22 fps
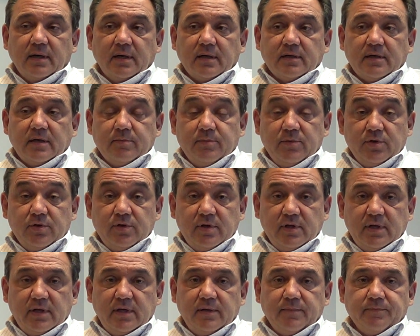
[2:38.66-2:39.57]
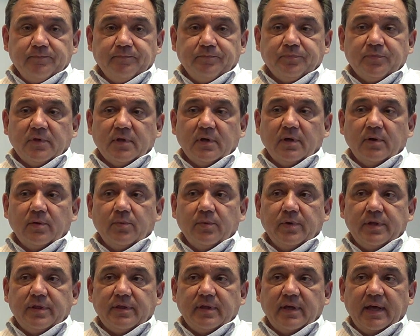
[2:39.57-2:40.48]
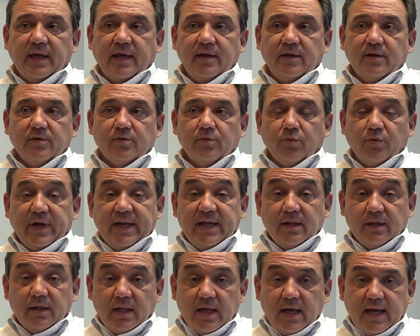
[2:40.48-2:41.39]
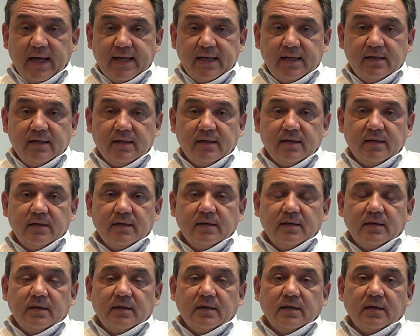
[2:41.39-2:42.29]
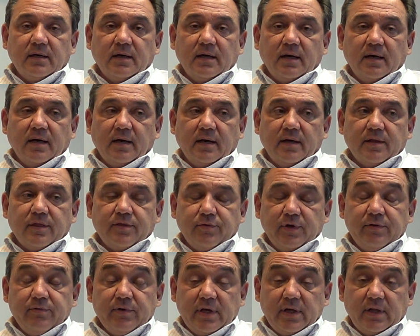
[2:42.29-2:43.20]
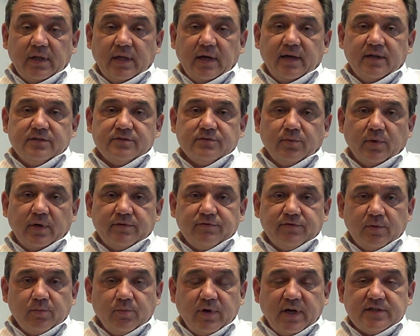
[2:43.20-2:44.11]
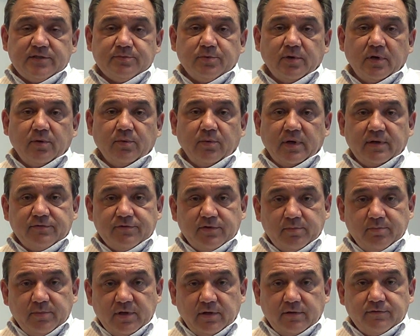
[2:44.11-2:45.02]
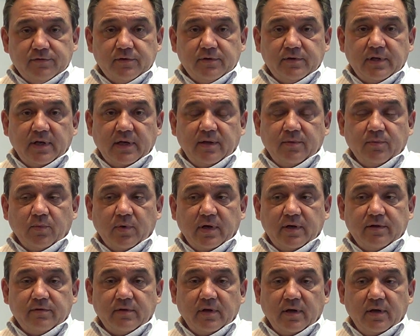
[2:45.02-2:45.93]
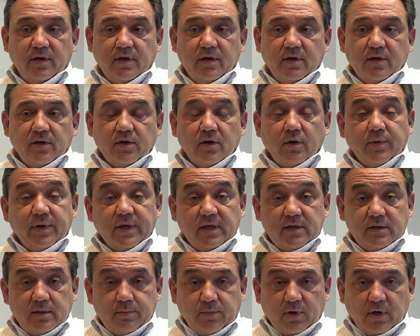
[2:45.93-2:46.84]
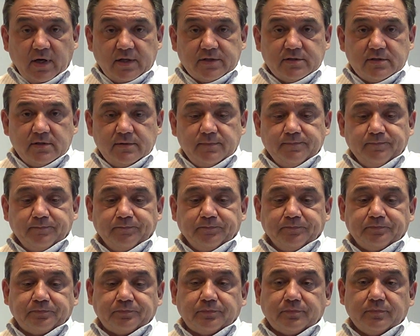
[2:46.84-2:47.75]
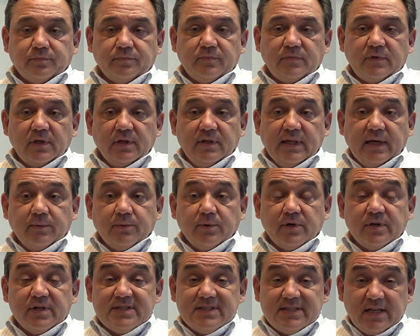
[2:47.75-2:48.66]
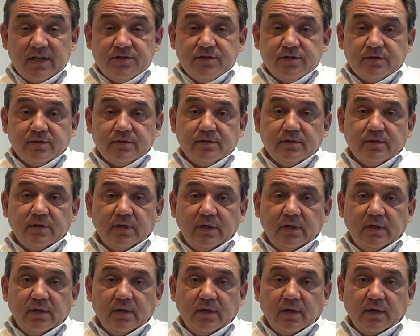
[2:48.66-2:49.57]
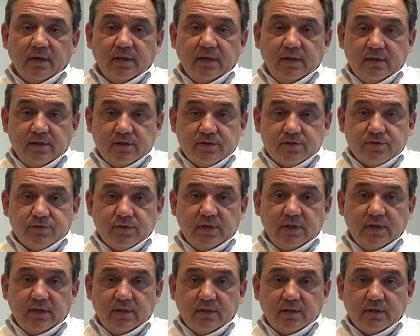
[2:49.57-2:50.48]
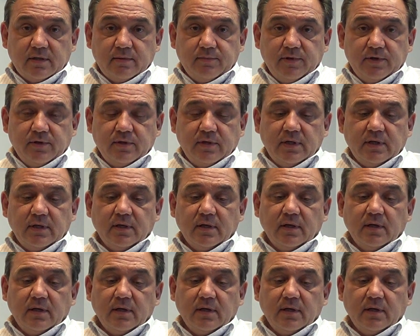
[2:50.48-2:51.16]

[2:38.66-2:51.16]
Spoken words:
community with a rail line, 3 rail lines, one from Westboro, one from Milford, and one going into Boston, that were essential to the industry in the community.